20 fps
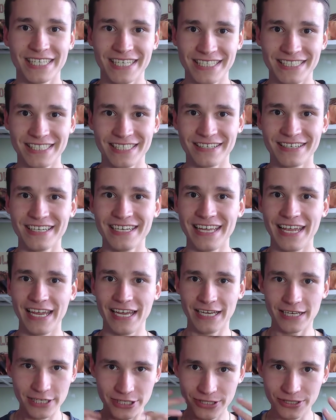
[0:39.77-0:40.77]
It's really
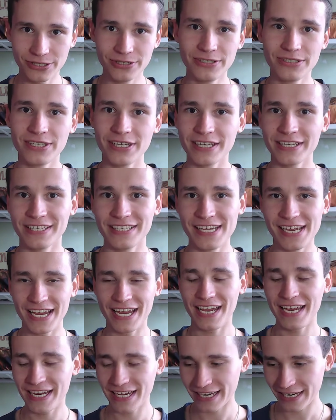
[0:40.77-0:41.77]
good
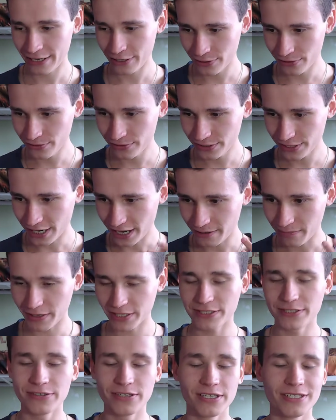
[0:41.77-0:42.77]
day, good
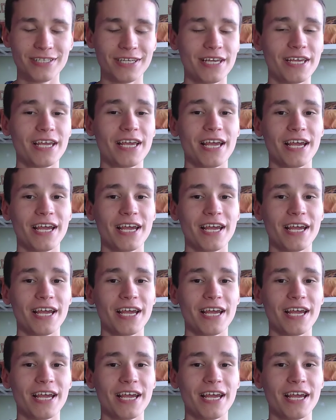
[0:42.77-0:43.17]
opportunity.